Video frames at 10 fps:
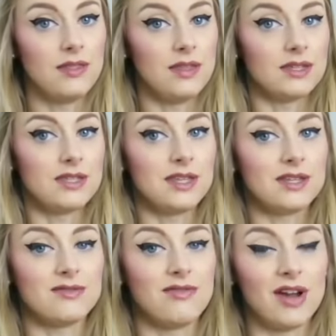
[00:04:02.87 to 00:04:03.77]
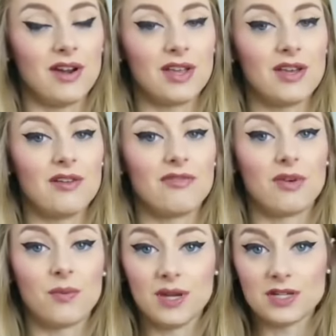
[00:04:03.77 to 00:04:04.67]
this is very good
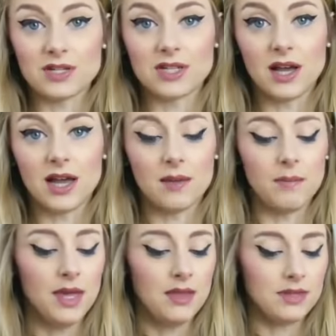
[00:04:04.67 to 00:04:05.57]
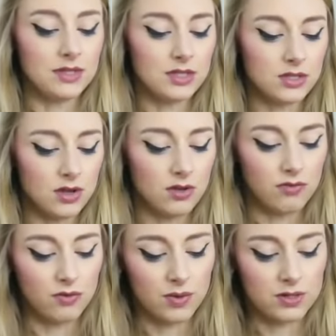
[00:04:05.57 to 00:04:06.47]
for winter time. This is good
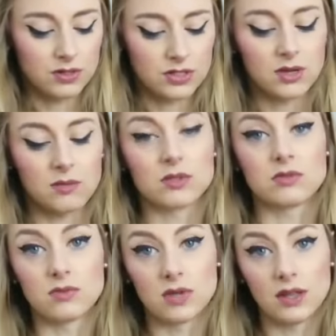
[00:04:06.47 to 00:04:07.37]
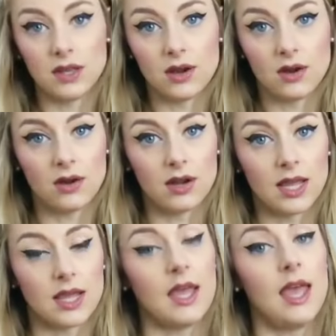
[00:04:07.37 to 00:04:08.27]
for when your stomach's really
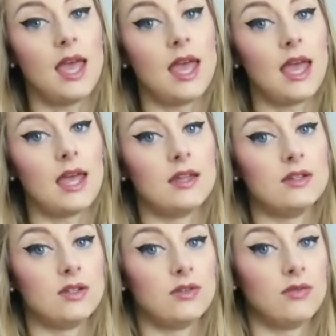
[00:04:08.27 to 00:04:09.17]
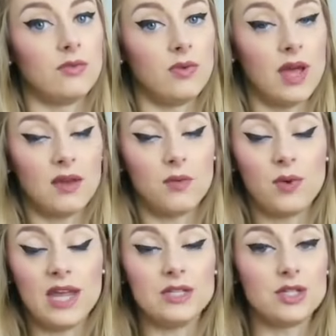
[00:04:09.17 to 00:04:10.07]
hurting and you've had
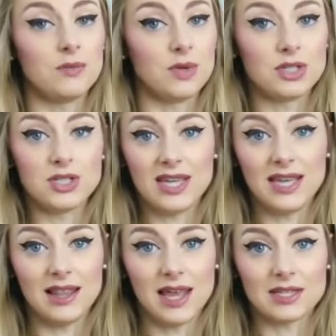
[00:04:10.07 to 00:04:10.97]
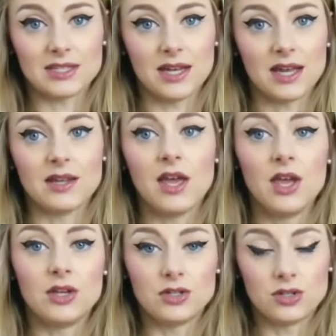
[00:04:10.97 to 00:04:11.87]
way too much to eat last night.
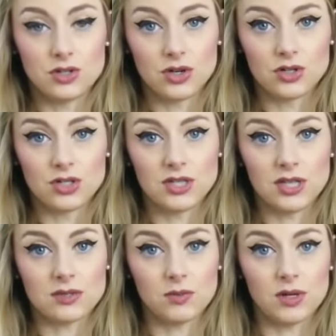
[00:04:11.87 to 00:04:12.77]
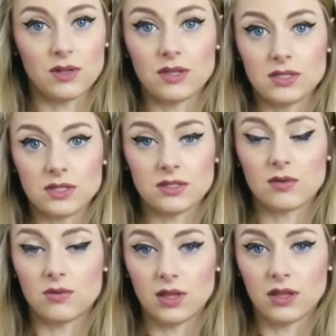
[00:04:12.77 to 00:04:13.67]
To turn to this one. This is a
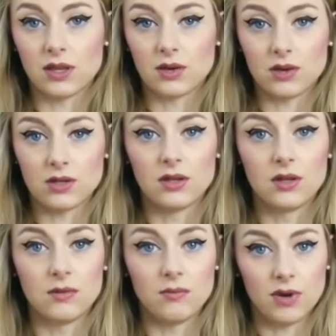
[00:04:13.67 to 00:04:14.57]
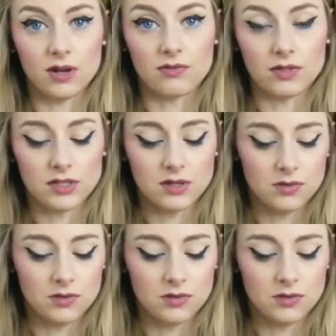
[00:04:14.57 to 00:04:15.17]
really good breakfast